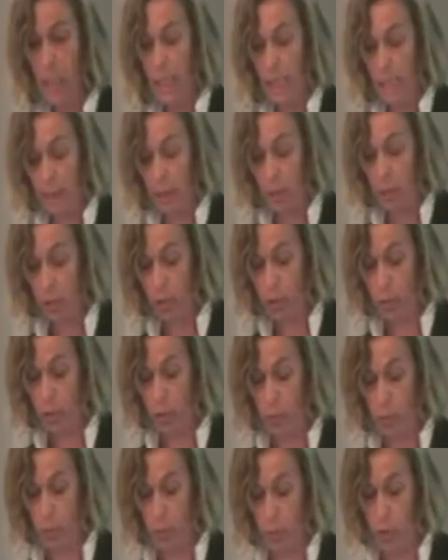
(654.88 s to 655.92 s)
In order to
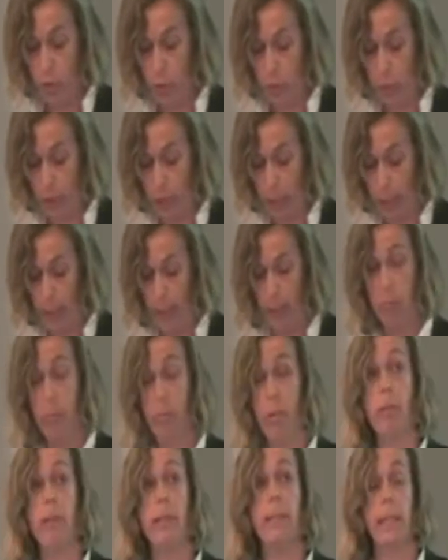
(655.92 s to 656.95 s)
do so, we
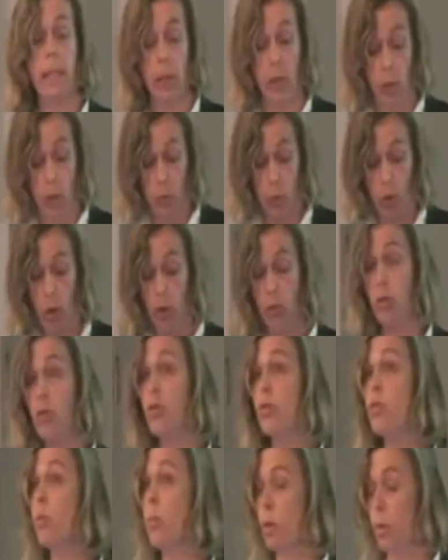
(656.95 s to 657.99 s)
will take you on a
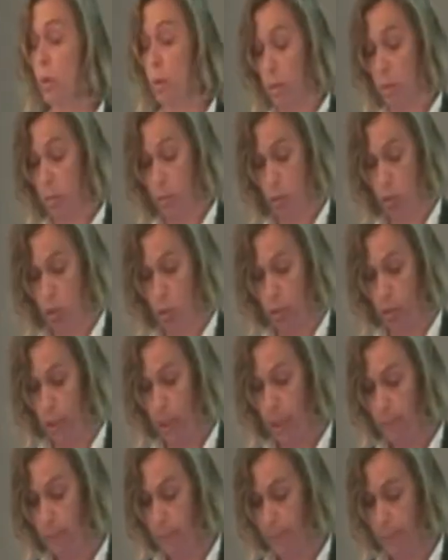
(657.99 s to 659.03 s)
small journey
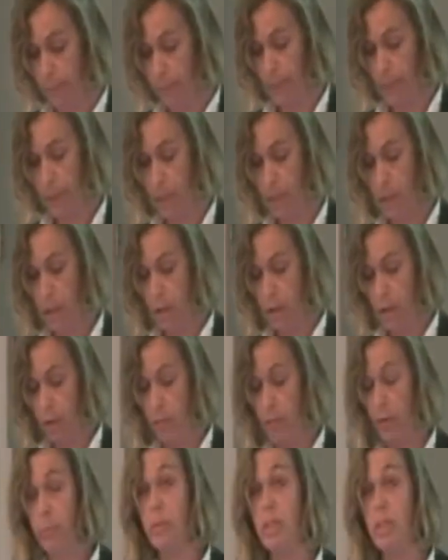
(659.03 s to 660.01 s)
from